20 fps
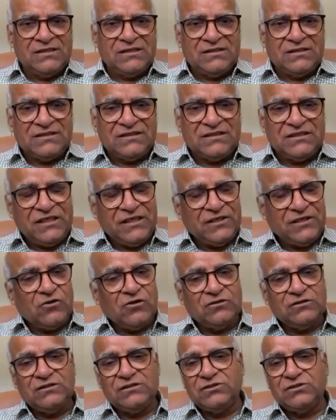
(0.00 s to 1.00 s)
she
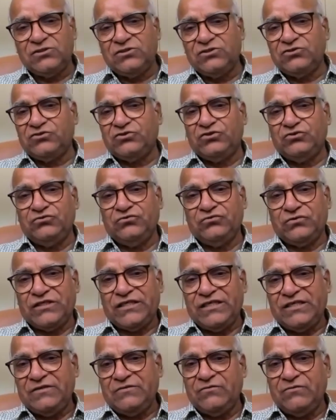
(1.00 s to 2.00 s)

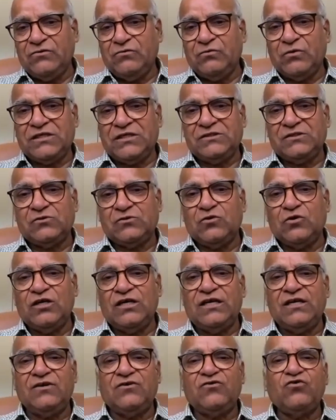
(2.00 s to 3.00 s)
constituted what is
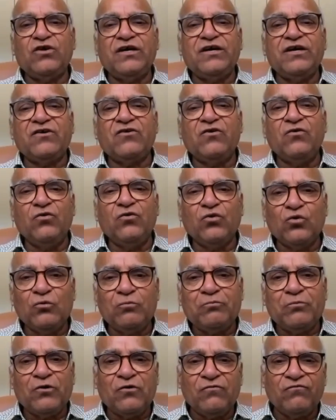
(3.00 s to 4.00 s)
called a
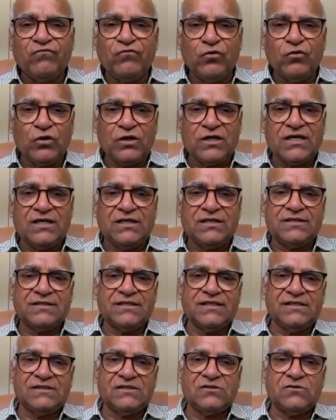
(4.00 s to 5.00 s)
group of 4
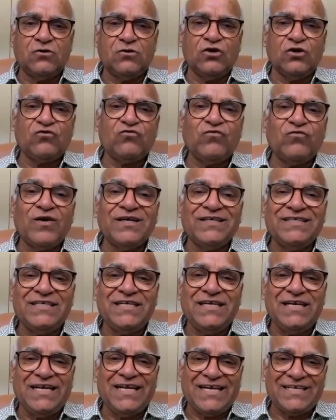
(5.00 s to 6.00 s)
countries called
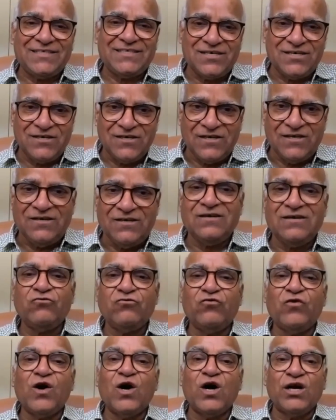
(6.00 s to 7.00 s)
quadrilateral
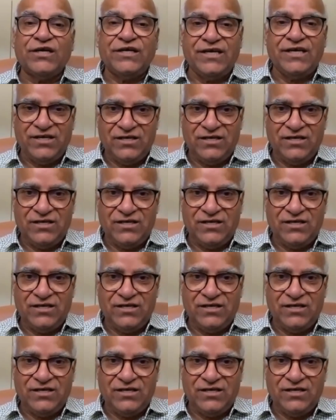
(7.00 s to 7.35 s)
quad.